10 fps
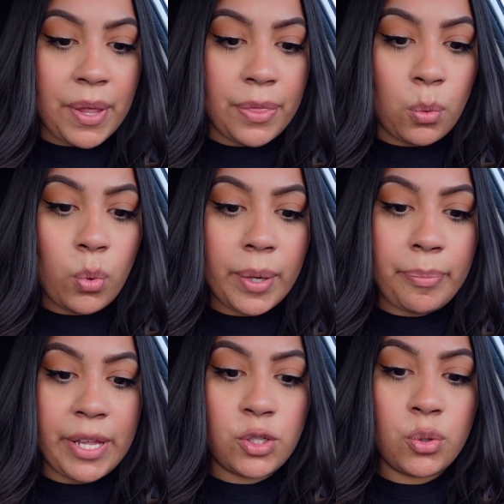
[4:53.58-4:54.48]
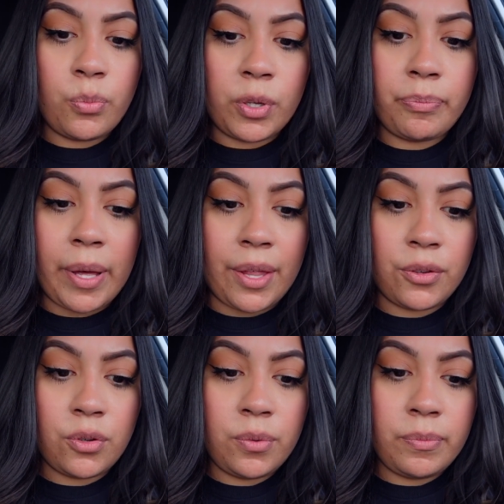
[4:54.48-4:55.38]
the 1 bedroom 1
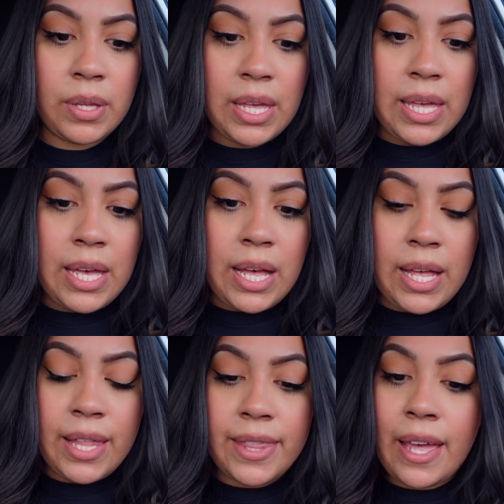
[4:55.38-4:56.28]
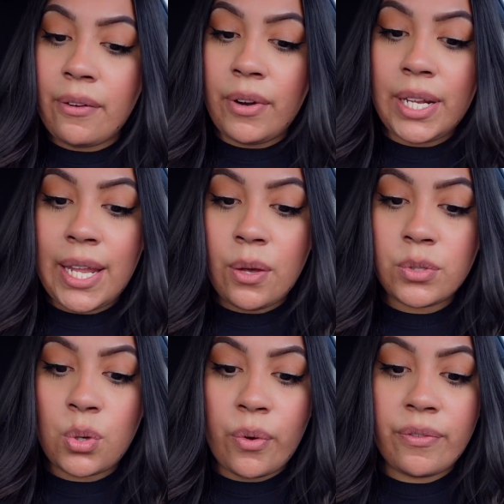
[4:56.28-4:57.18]
bathroom, that right now
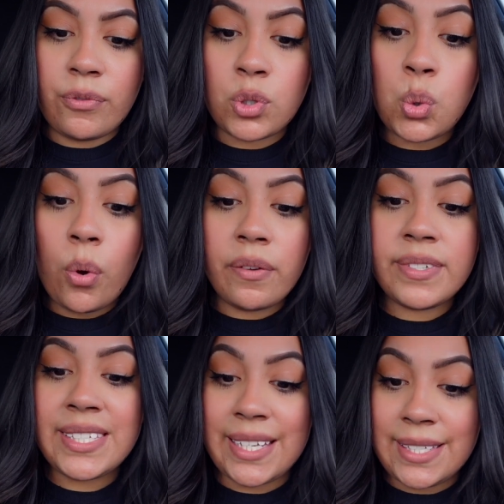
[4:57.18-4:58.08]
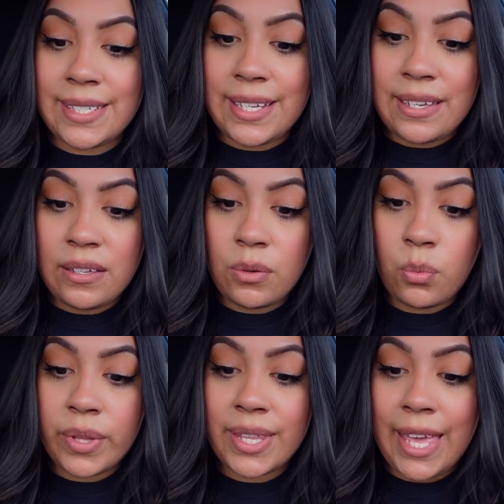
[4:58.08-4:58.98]
is going for $1,260
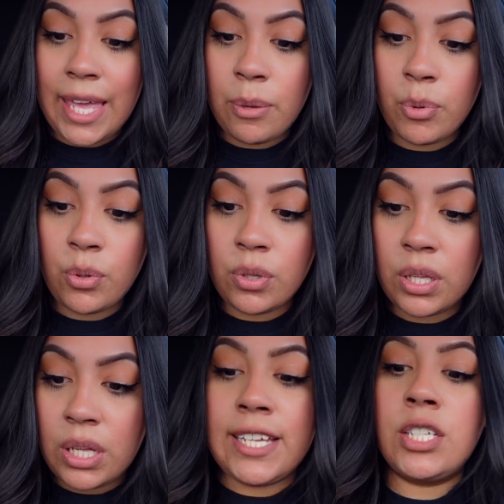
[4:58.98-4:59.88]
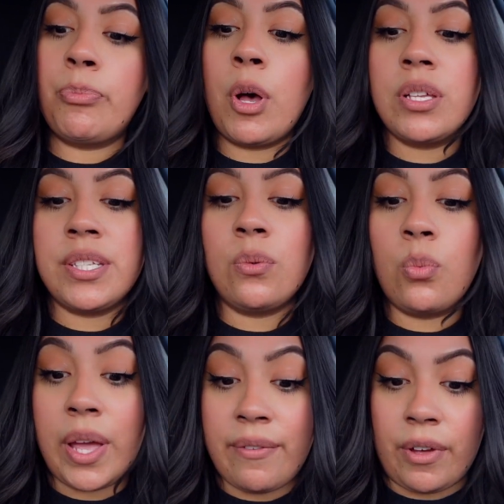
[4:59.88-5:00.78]
with cable and deposit
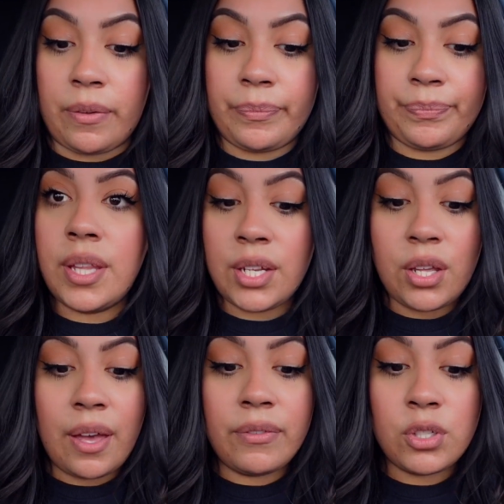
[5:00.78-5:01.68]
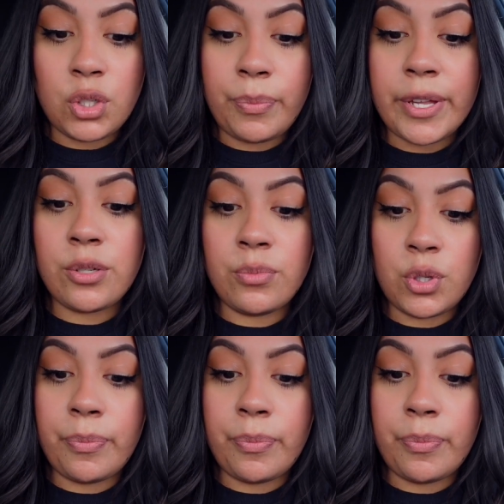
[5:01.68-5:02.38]
waiver. Then you have the 2 bedroom 2